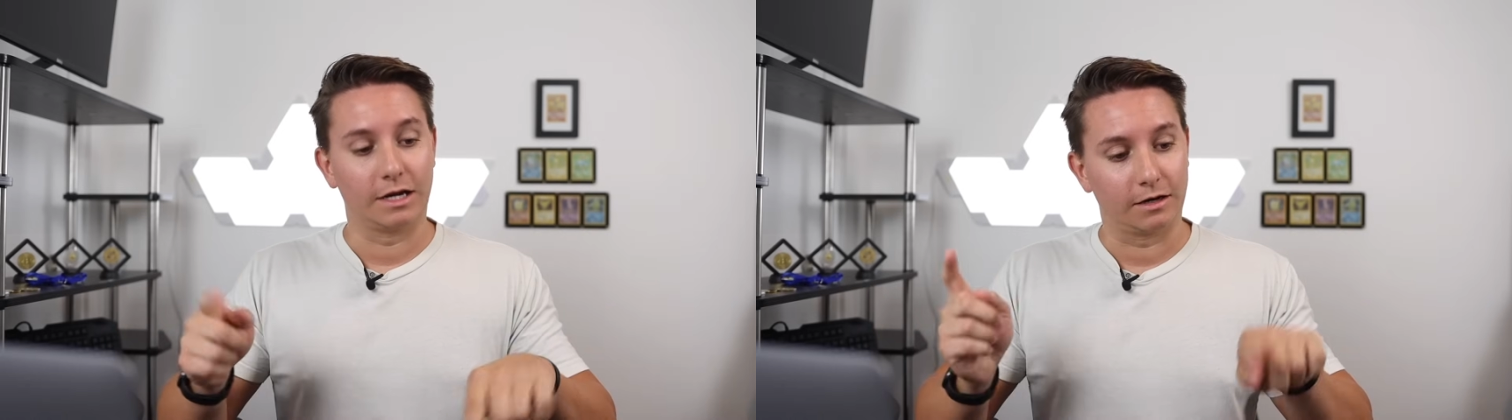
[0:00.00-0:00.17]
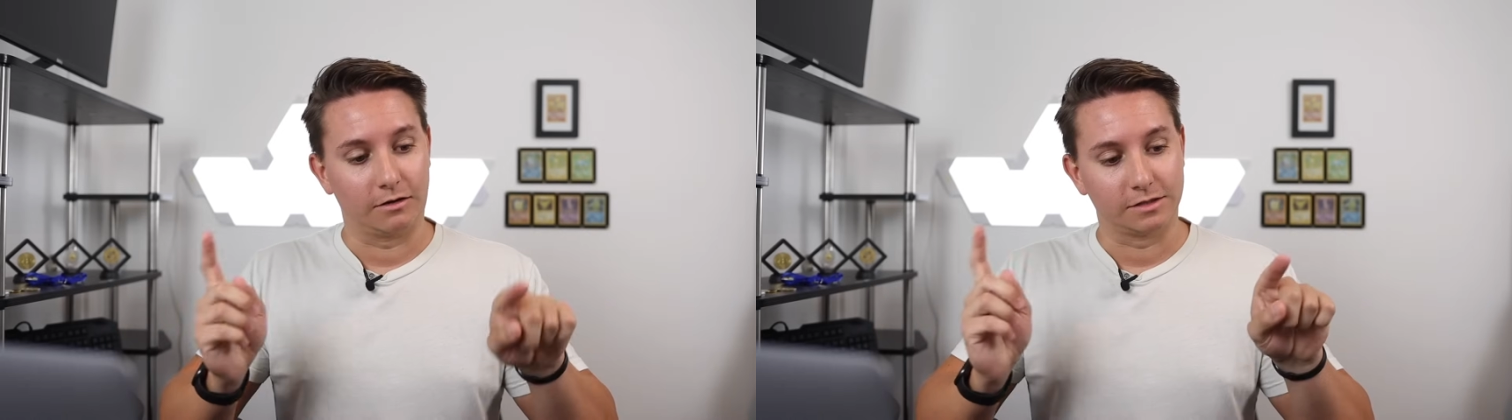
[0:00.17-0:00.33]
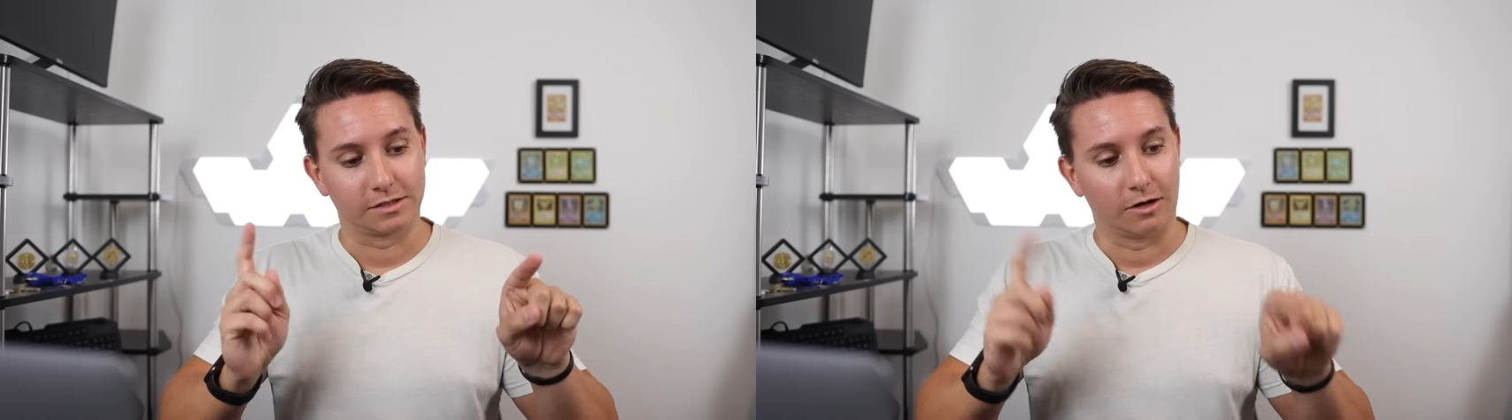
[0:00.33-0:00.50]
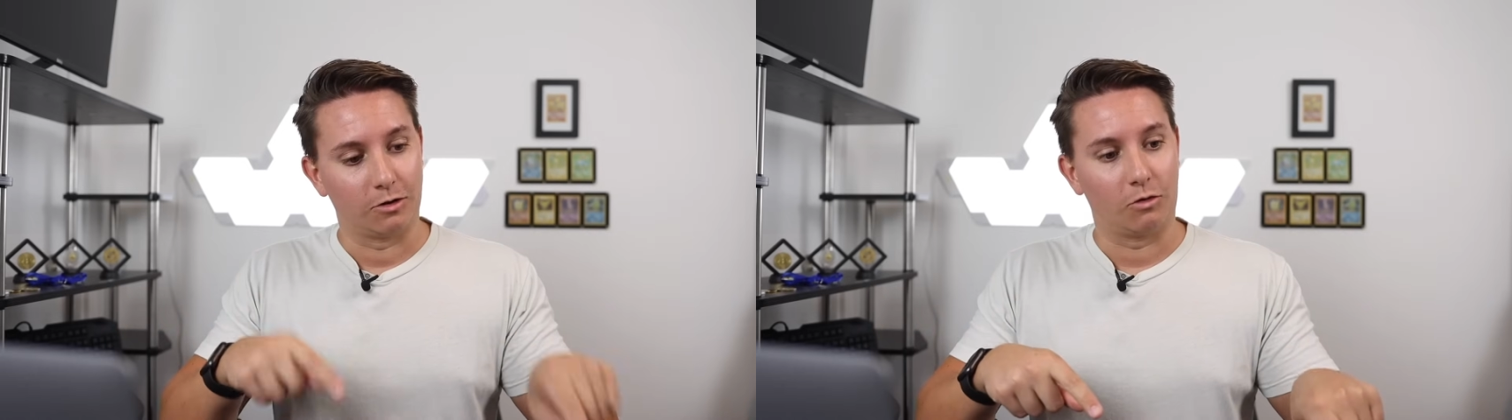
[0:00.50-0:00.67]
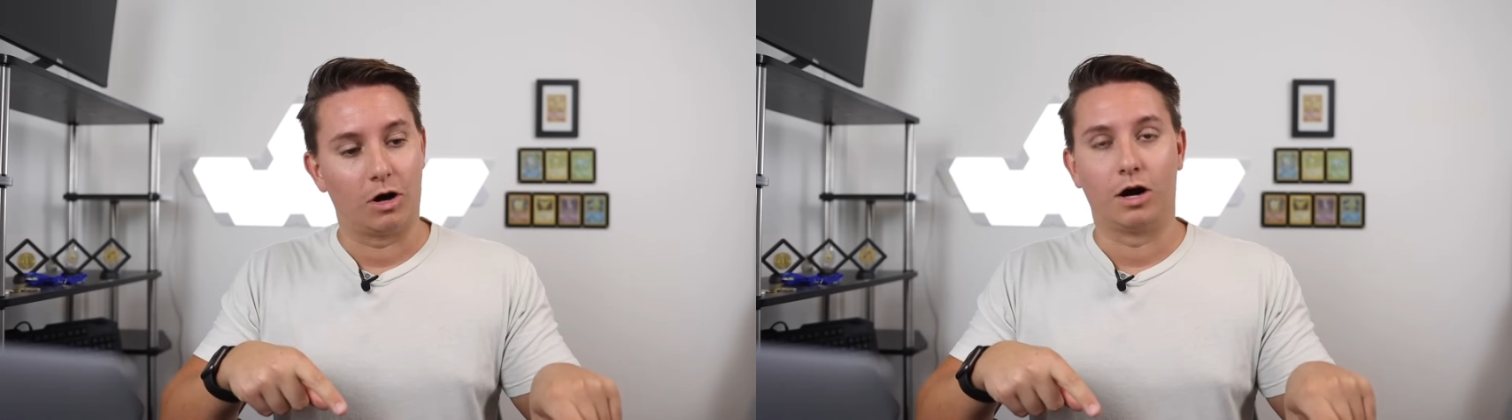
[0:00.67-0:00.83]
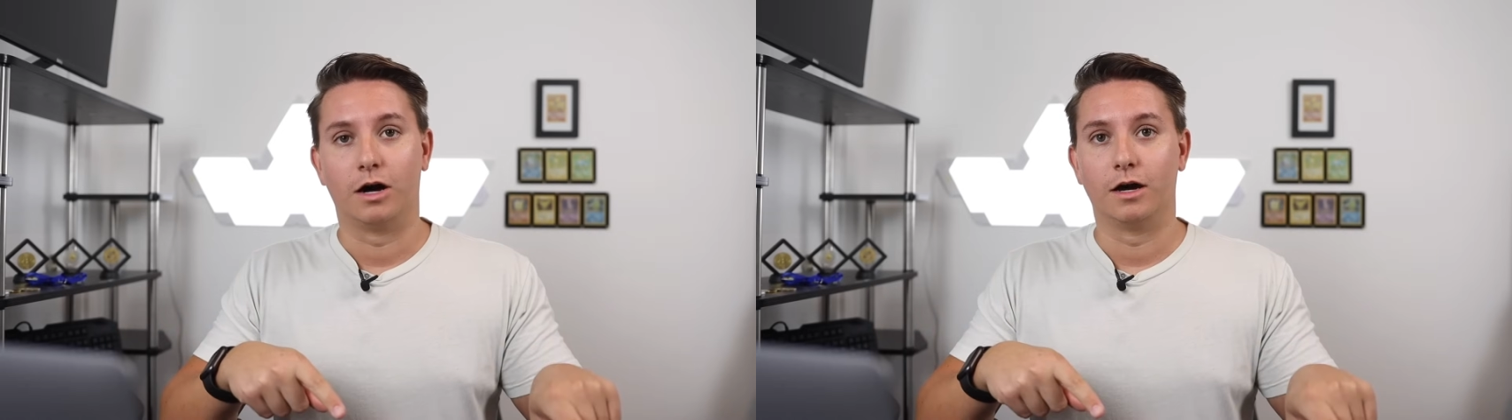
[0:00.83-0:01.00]
and also
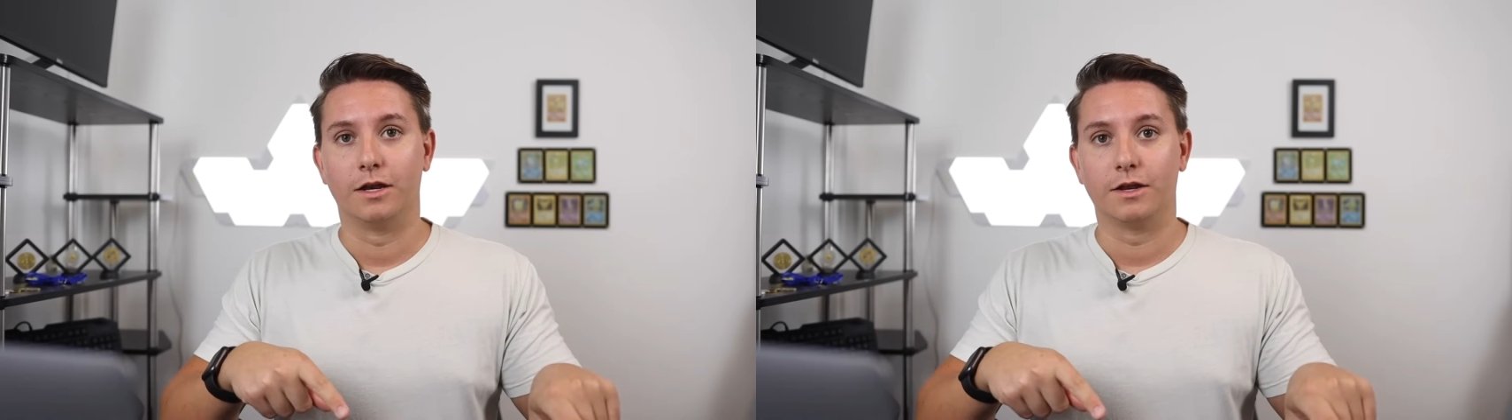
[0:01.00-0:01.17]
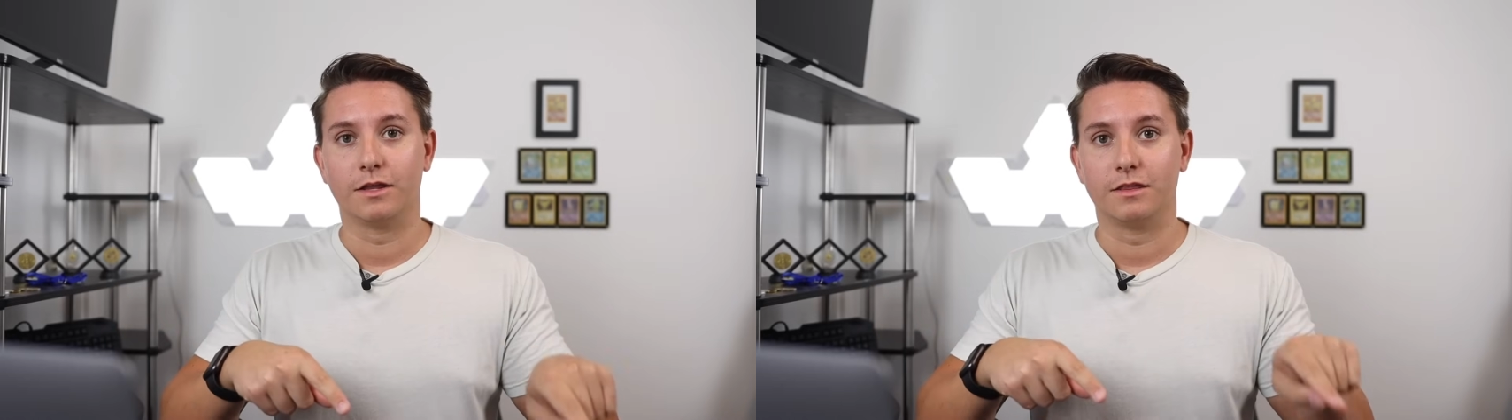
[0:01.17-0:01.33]
on